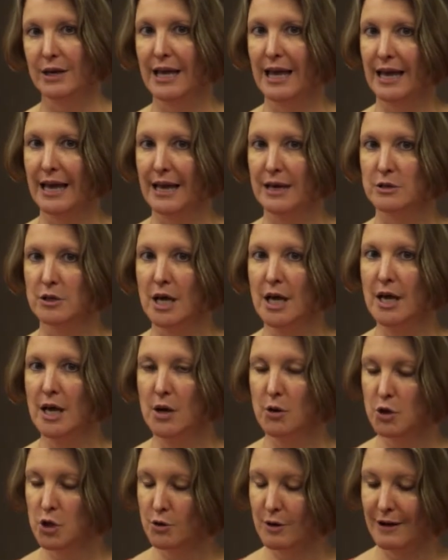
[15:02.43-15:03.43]
and
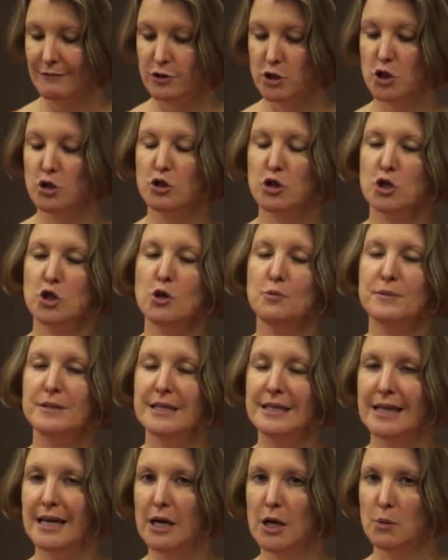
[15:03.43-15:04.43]
you have two scoops
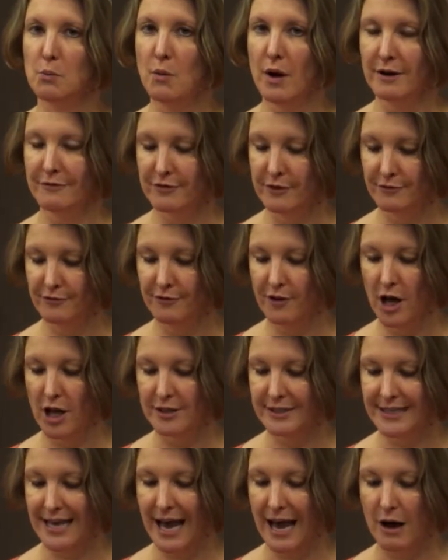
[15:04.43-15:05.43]
in there and one of them
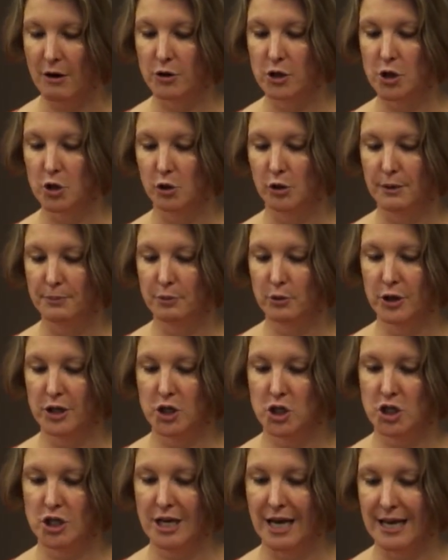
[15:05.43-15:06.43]
falls out, you'll
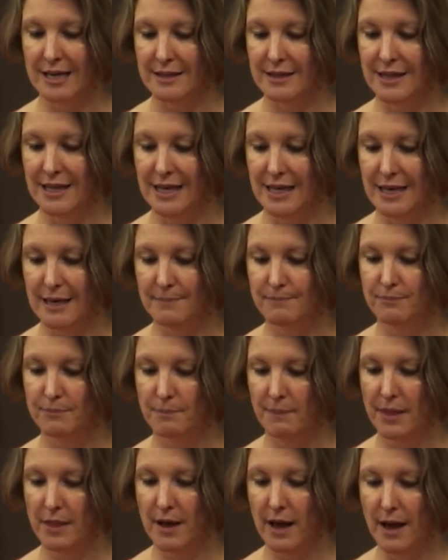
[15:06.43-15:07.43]
appreciate the
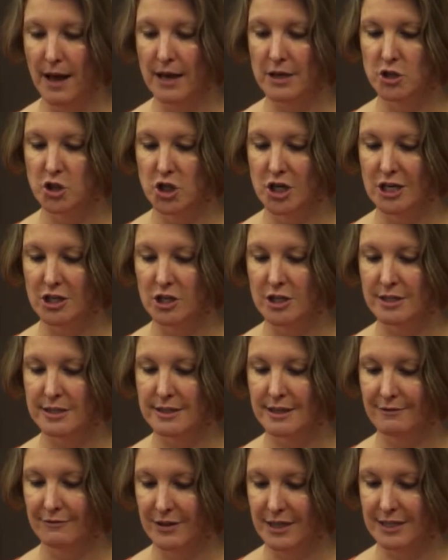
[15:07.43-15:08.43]
genius
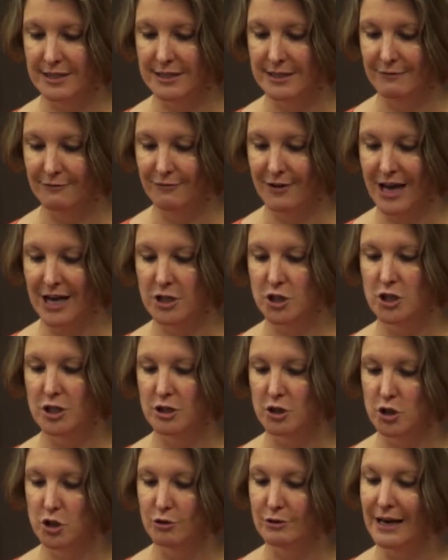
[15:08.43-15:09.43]
of this invention.
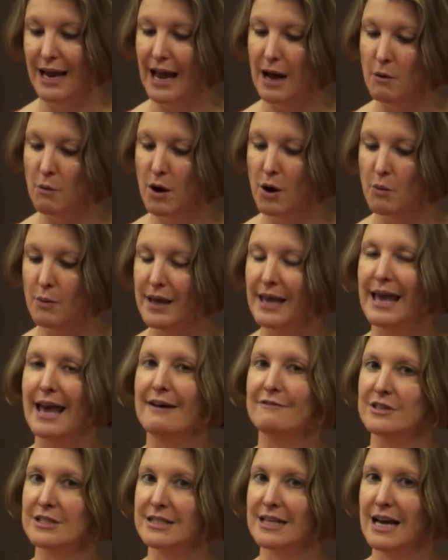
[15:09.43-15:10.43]
So now what we
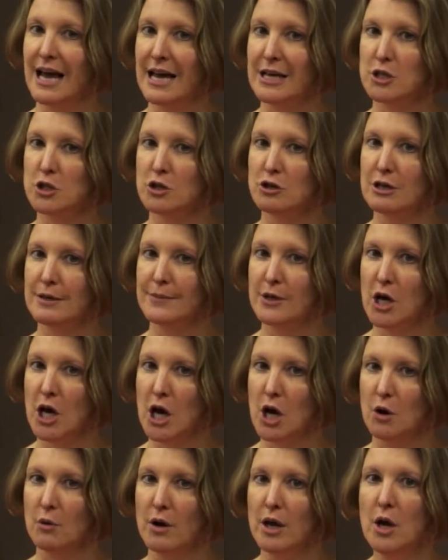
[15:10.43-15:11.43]
have is an ice cream
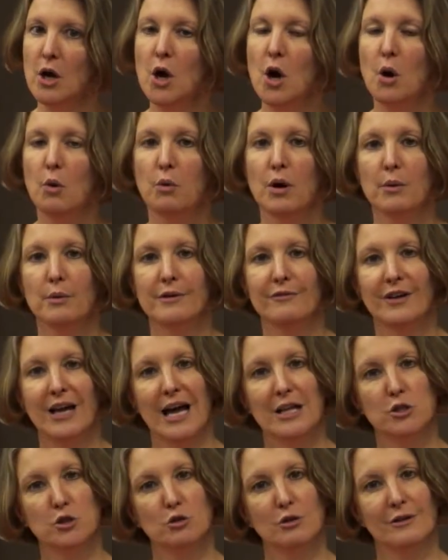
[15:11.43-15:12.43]
cone where we've
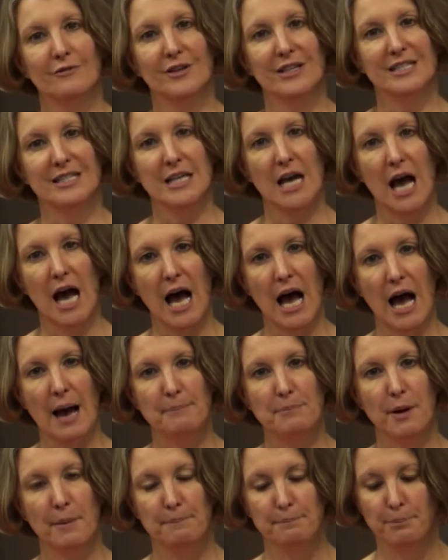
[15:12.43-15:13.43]
got sort of a
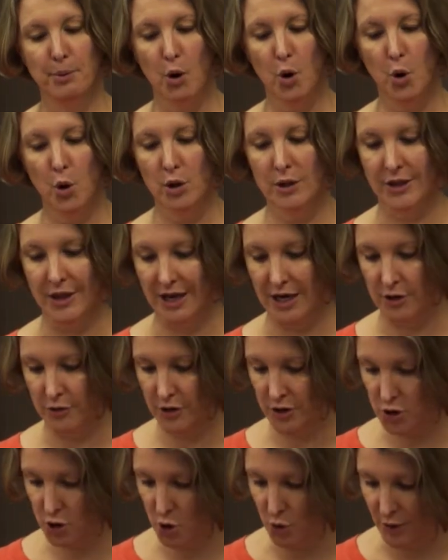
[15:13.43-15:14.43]
top bowl there
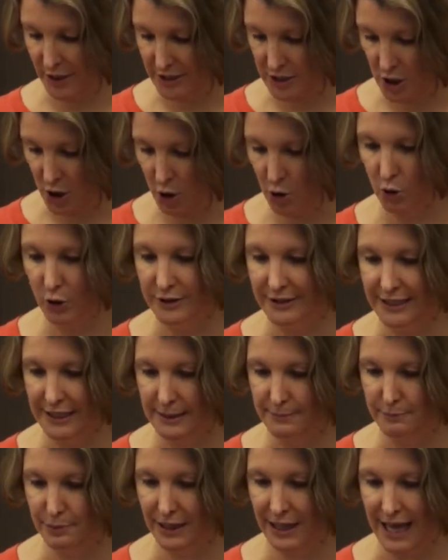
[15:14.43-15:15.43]
that's going to hold it
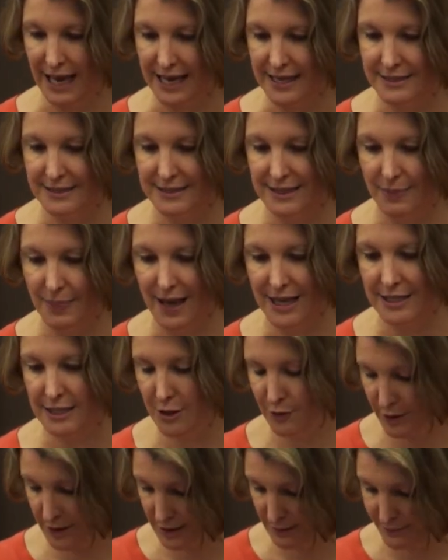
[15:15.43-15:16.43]
in place and that's
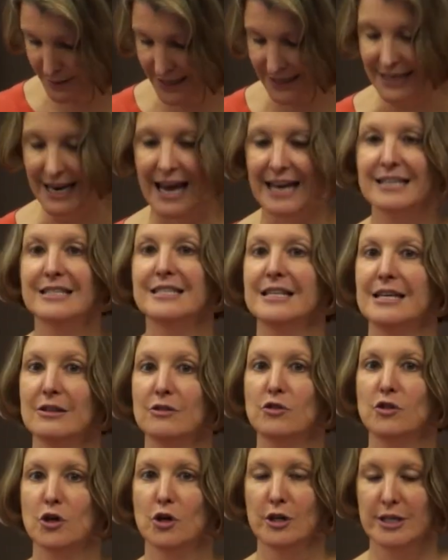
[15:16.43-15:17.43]
going to be a
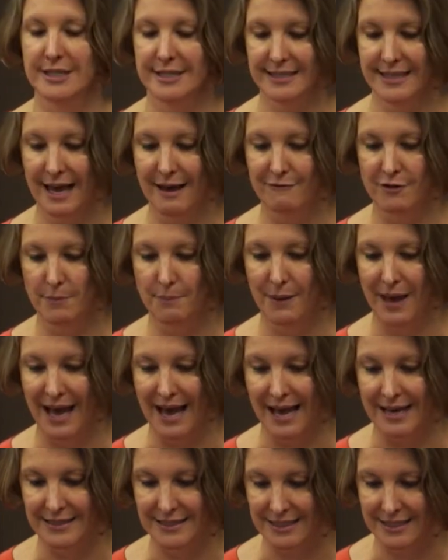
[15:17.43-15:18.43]
1937
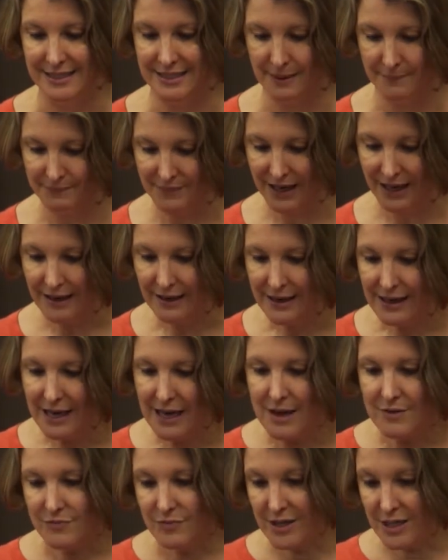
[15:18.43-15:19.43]
patent.
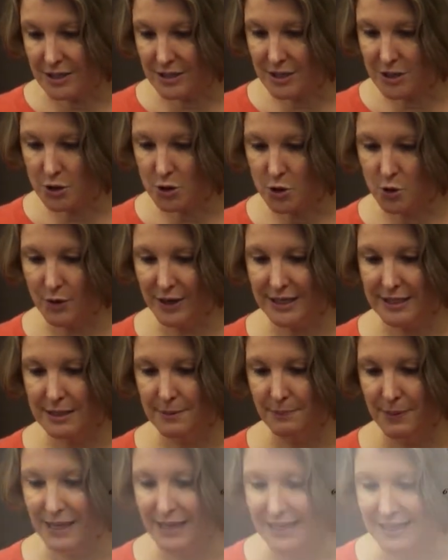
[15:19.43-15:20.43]
This is going to
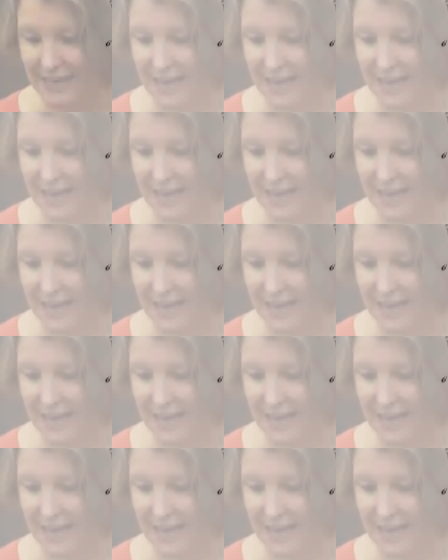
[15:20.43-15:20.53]
be a